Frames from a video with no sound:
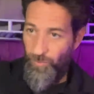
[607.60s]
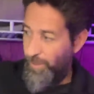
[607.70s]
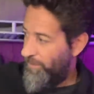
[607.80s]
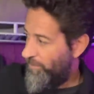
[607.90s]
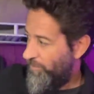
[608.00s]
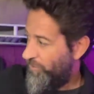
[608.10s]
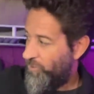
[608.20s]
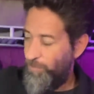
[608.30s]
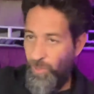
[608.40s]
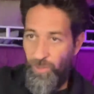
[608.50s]
a little
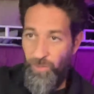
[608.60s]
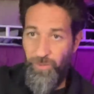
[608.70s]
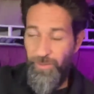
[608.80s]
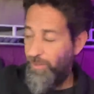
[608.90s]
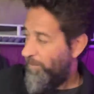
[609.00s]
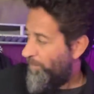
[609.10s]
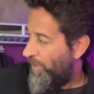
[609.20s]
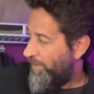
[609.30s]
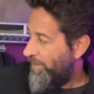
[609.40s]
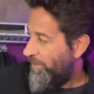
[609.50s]
small
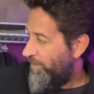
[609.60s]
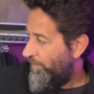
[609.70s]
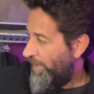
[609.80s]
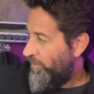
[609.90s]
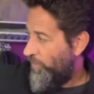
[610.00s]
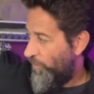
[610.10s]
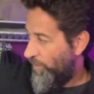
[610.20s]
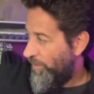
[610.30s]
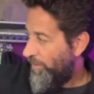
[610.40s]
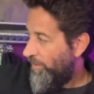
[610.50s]
pocket in my
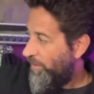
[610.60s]
door